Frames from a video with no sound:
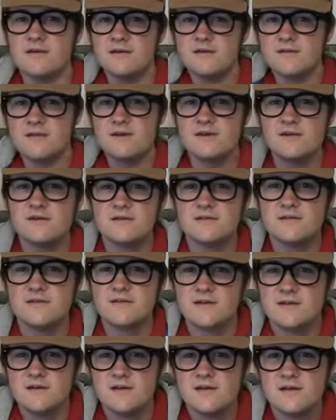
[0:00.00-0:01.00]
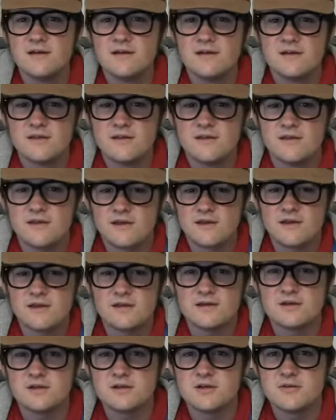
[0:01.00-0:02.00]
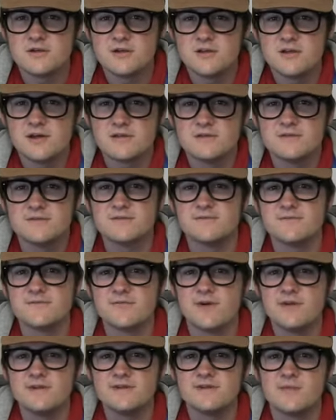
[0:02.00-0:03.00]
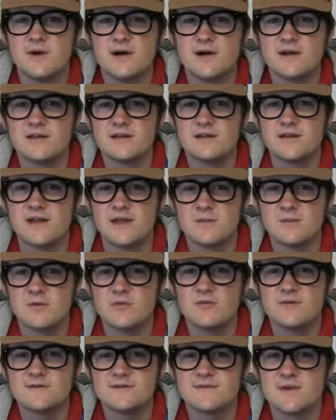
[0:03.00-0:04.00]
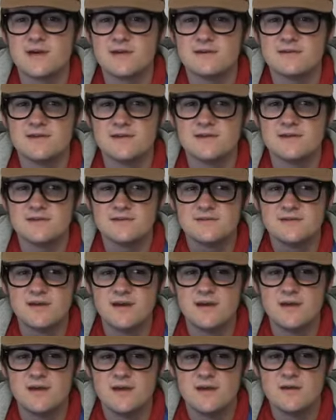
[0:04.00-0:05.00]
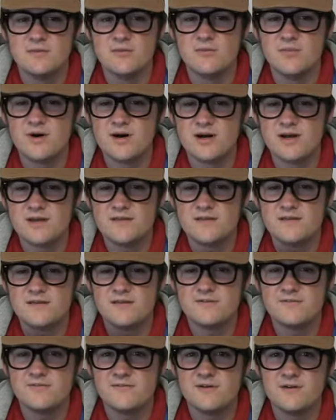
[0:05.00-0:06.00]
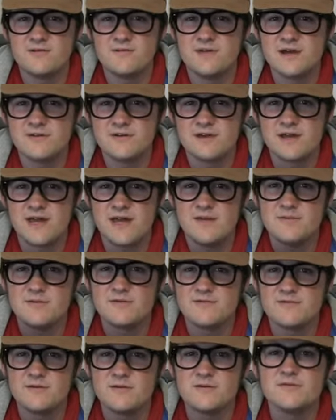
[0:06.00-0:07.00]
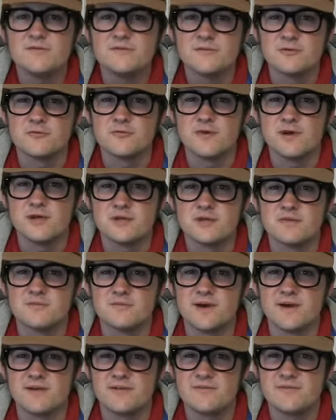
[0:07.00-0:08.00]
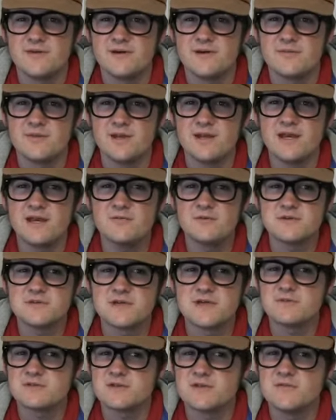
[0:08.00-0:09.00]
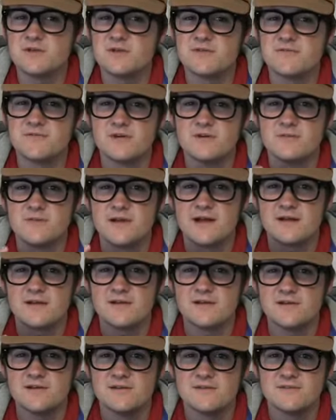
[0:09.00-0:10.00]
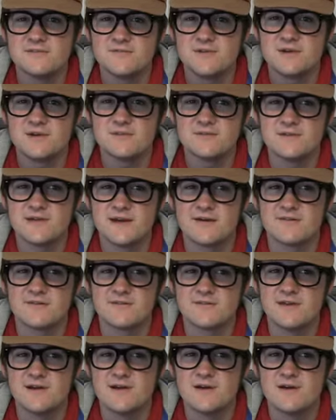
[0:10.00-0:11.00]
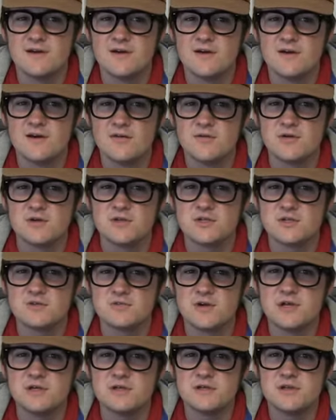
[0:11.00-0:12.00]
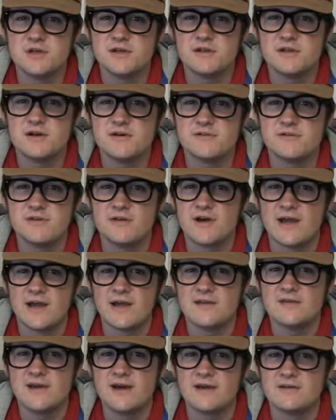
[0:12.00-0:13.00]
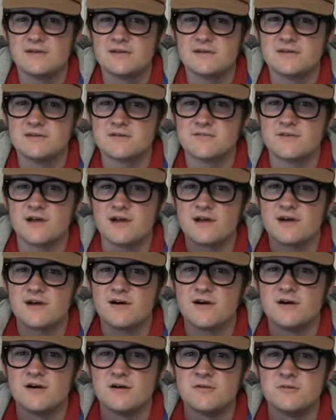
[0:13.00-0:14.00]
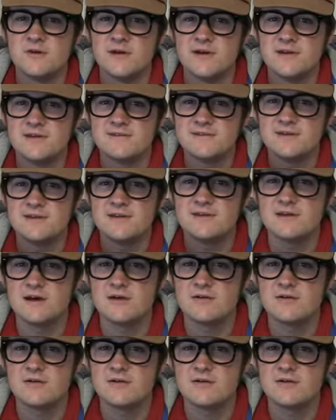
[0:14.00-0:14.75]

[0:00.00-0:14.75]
And then, like I showed it like to some friends of mine and came up with some ideas, but the film never came to full fruition. My plan was I was going to film it at Clint Phillips' house, which strangely enough, you know, I had the ideas of like a hallway scene